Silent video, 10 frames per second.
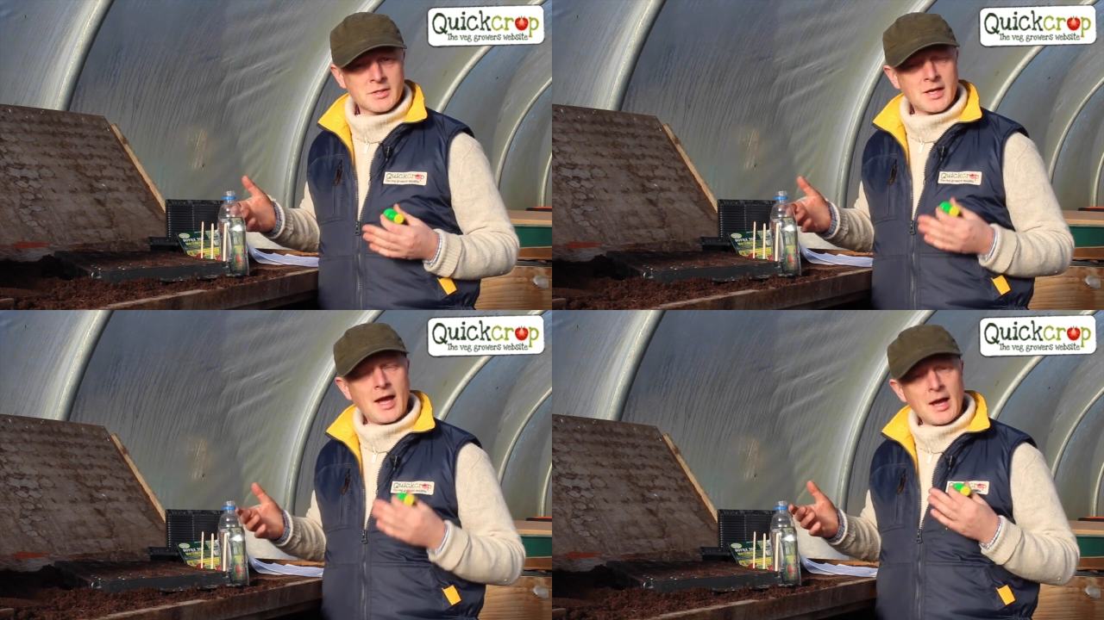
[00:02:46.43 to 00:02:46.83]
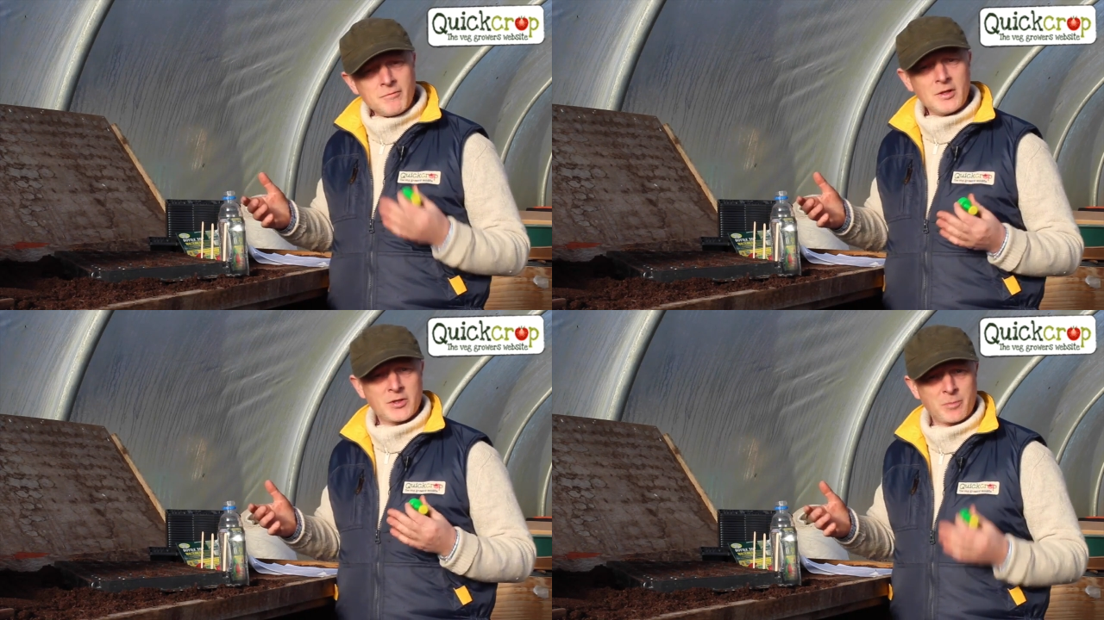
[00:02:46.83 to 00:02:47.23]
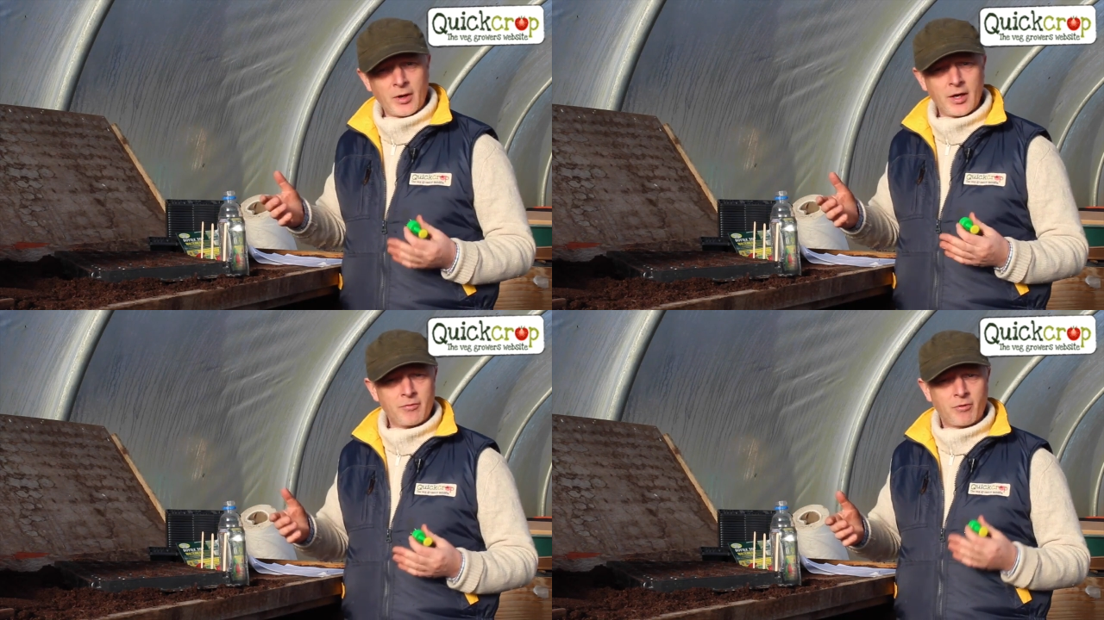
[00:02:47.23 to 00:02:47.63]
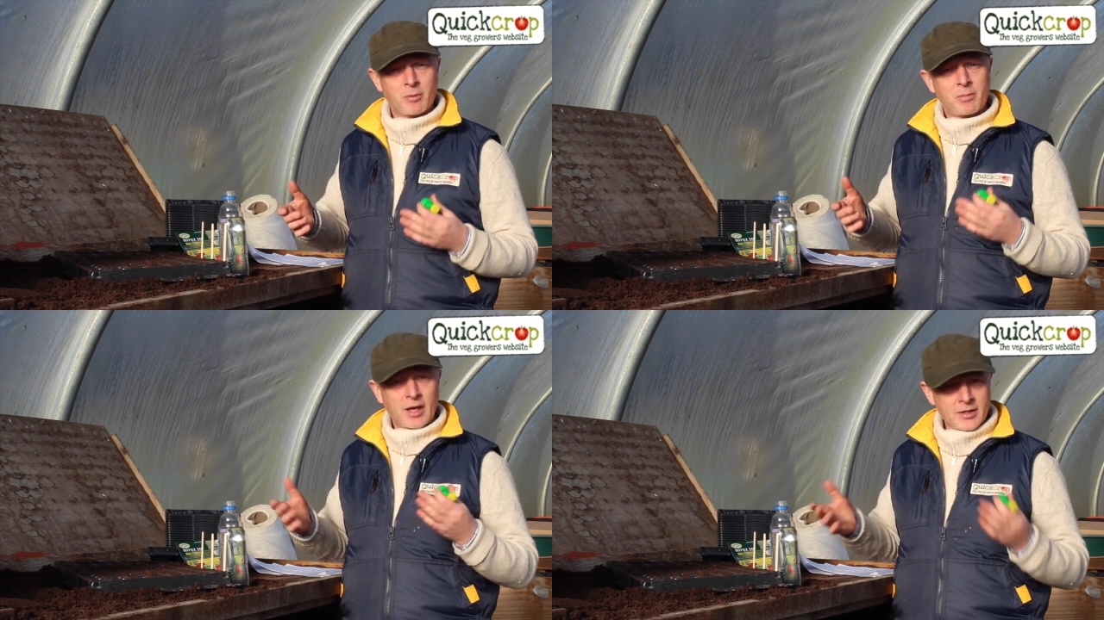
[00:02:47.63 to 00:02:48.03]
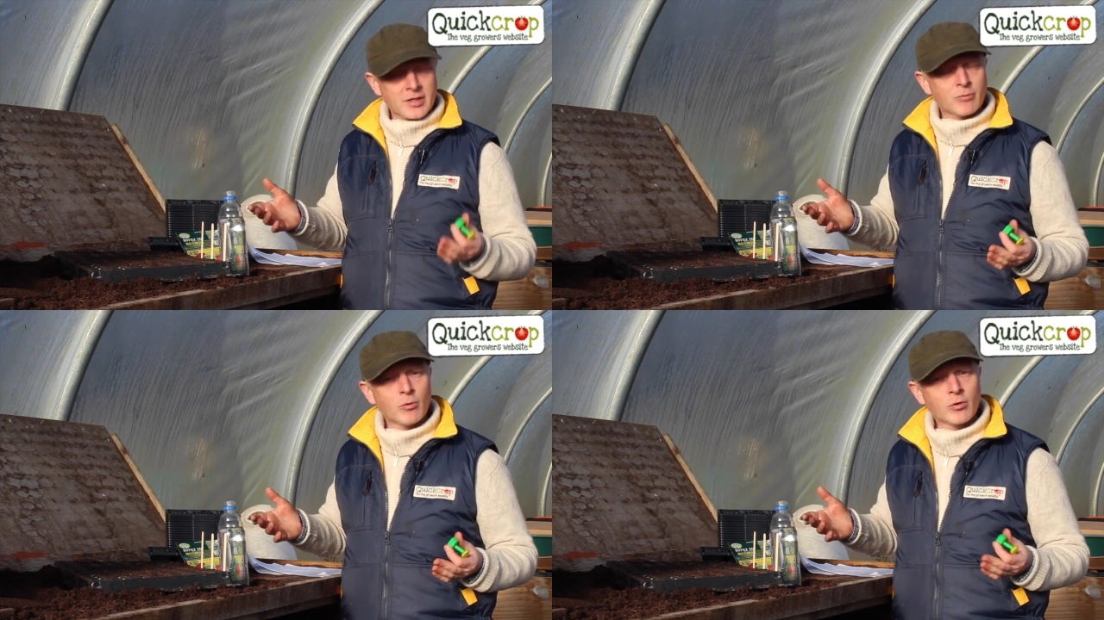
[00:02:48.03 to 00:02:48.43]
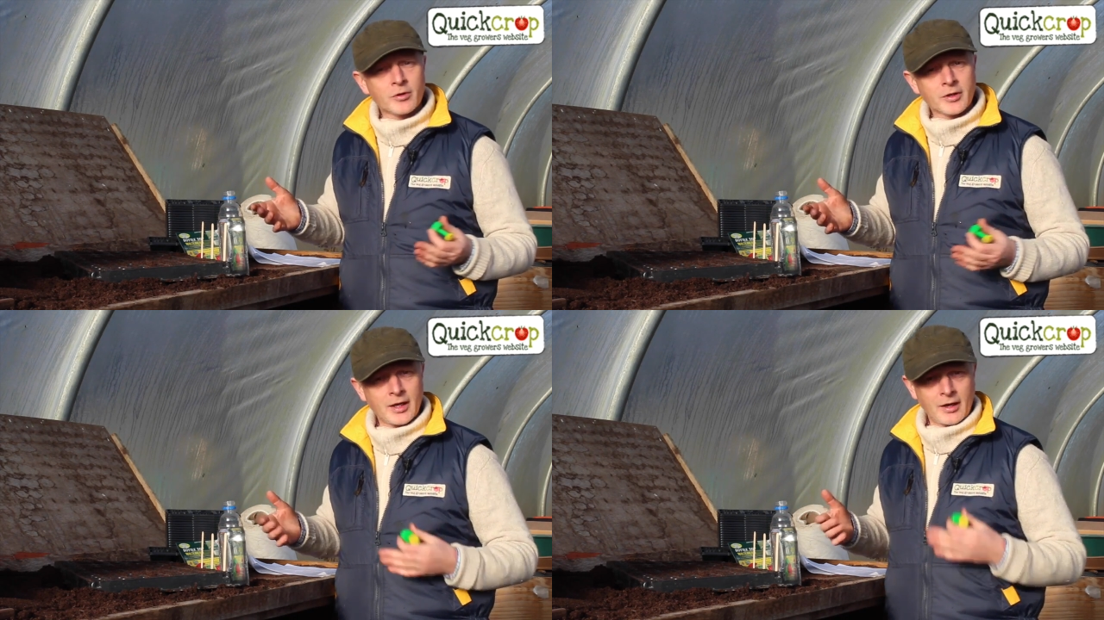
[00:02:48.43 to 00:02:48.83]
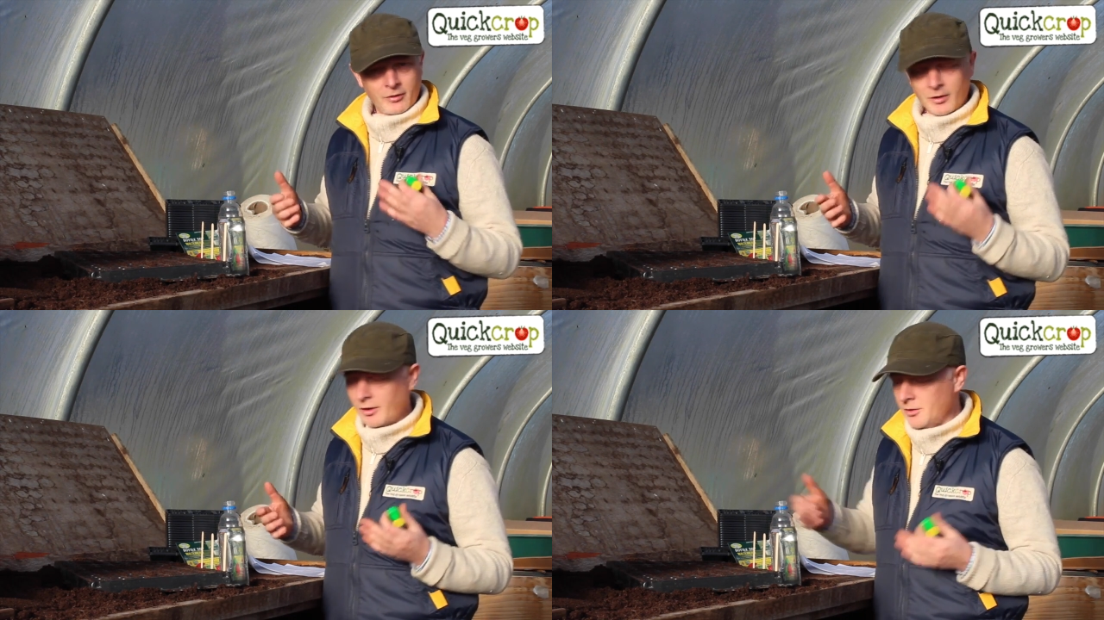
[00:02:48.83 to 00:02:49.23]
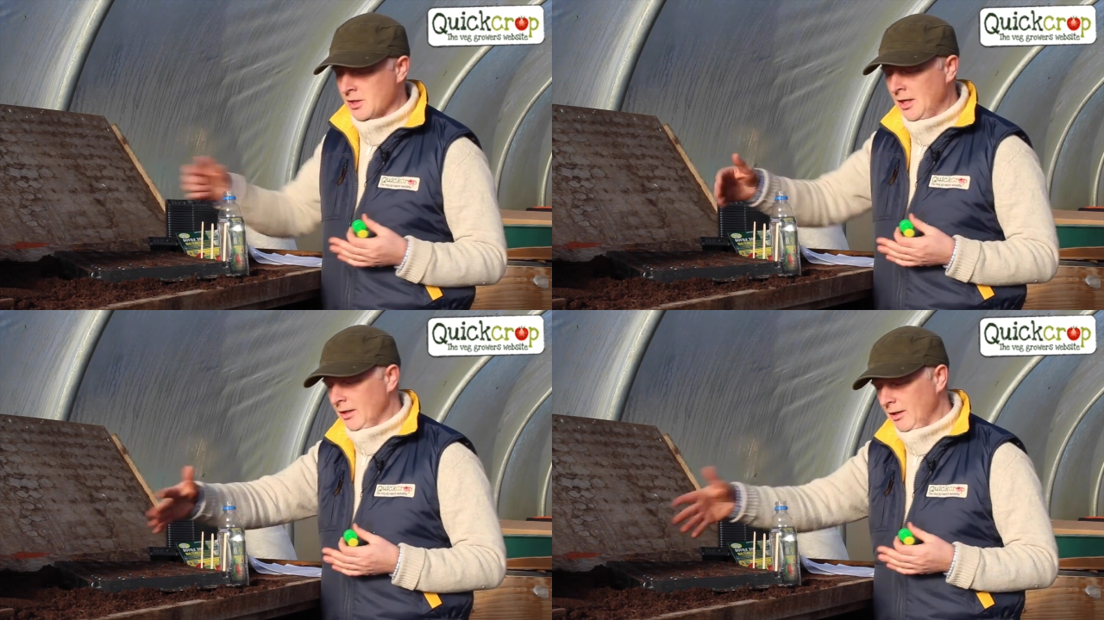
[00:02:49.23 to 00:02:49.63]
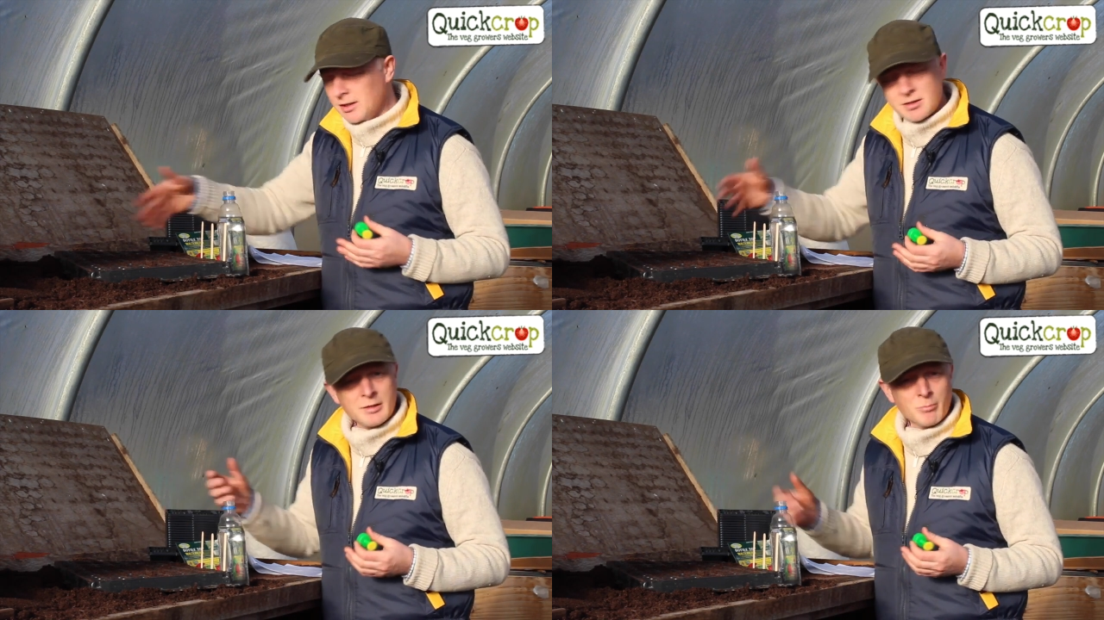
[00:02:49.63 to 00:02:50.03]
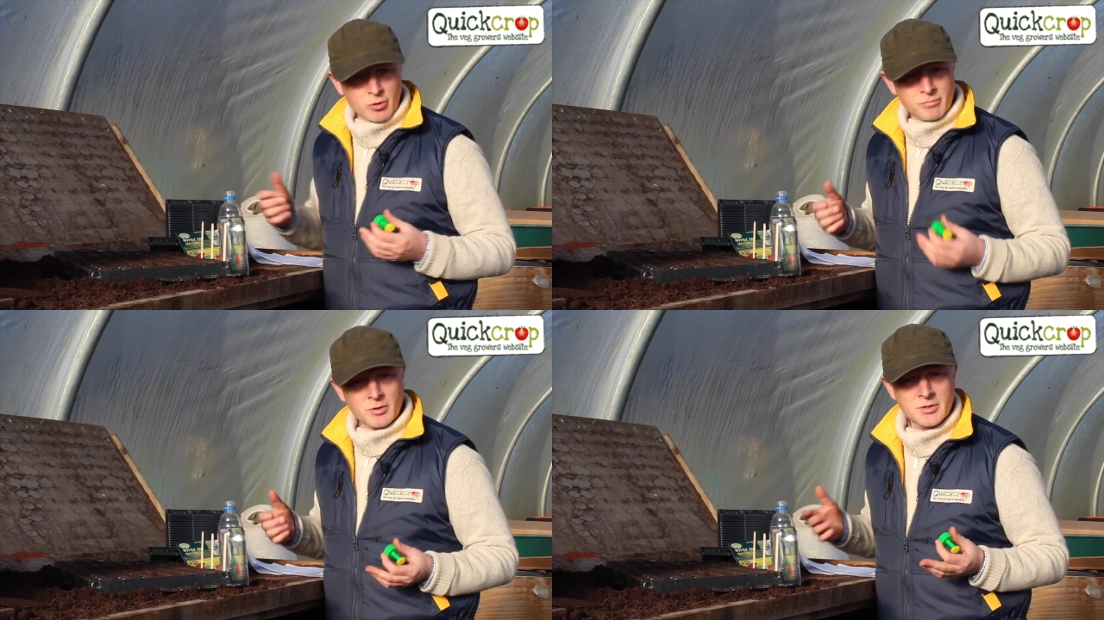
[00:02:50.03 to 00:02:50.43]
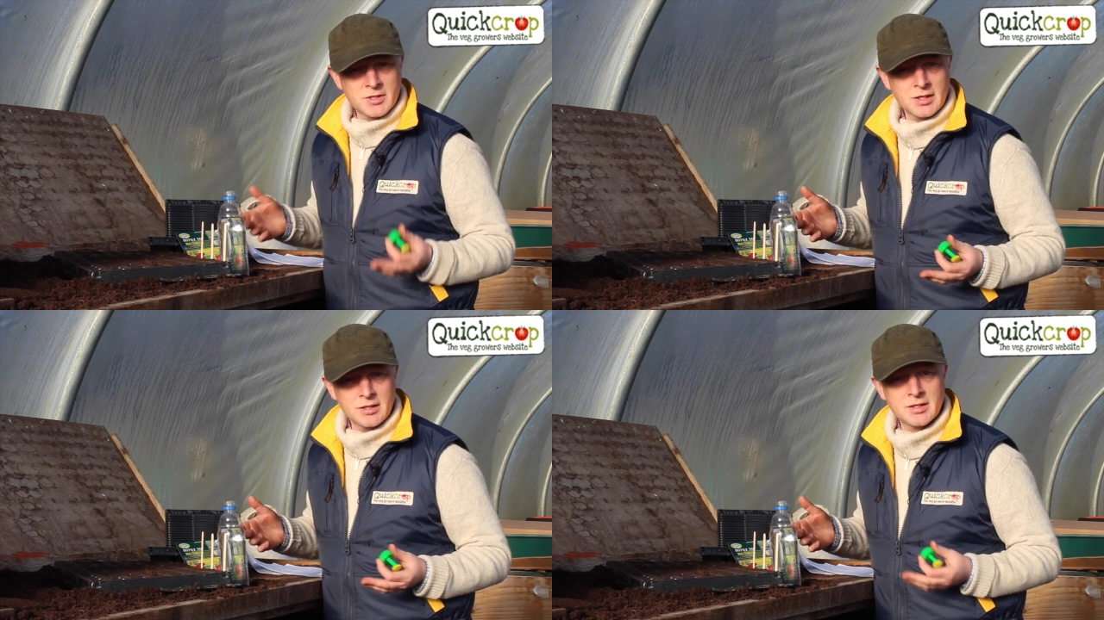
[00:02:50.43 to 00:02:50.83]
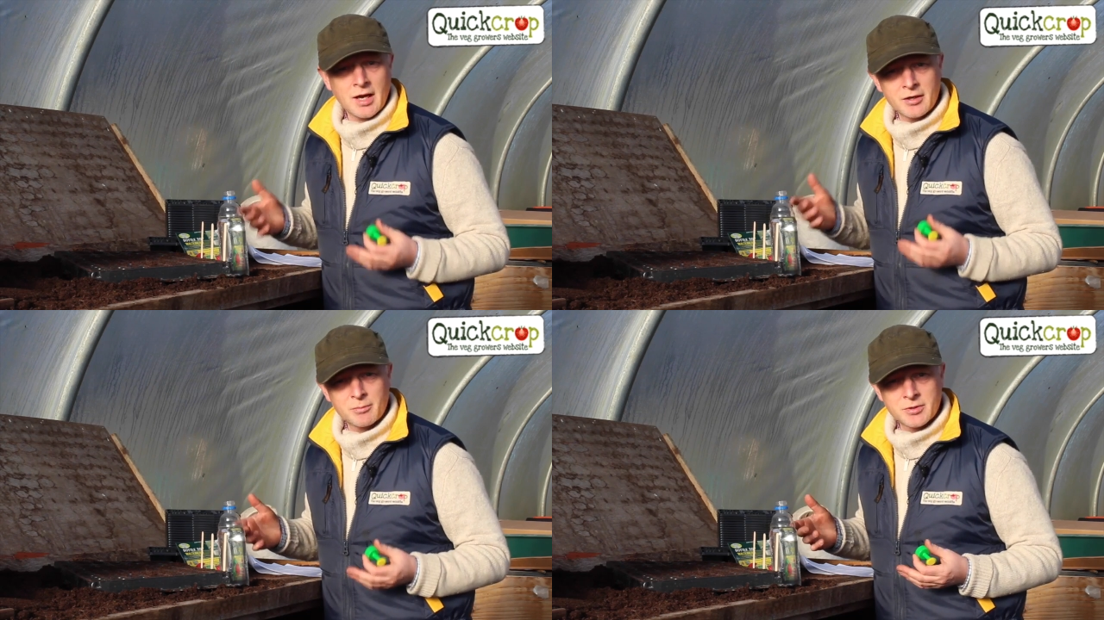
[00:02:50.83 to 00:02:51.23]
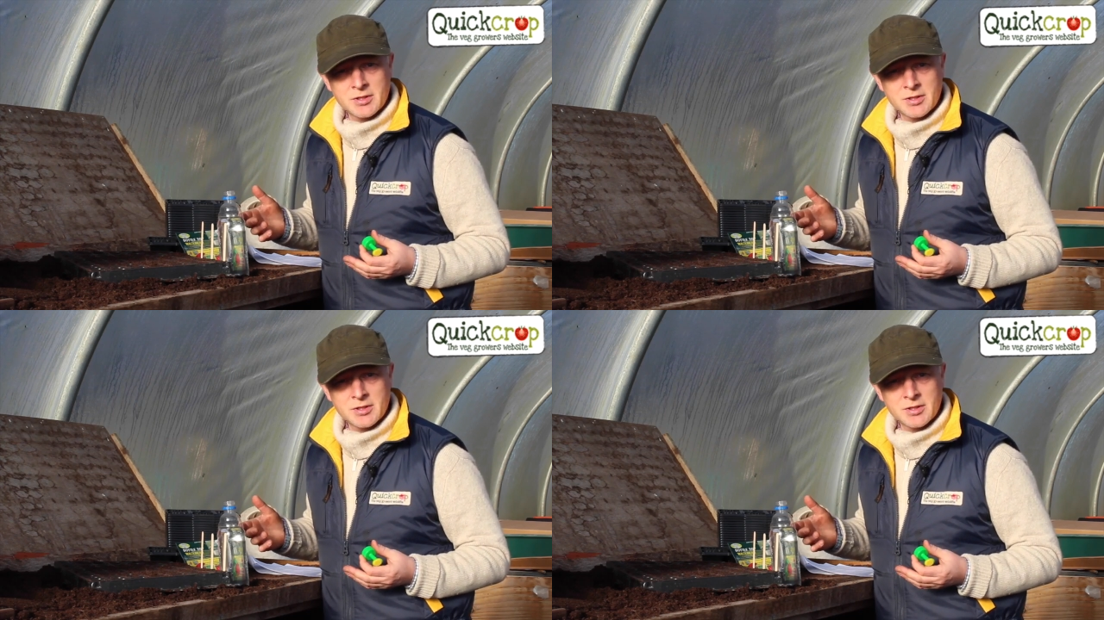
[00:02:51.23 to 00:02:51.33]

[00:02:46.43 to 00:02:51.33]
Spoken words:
as a heavy spray from a plastic watering can or a hose can easily move your seeds out of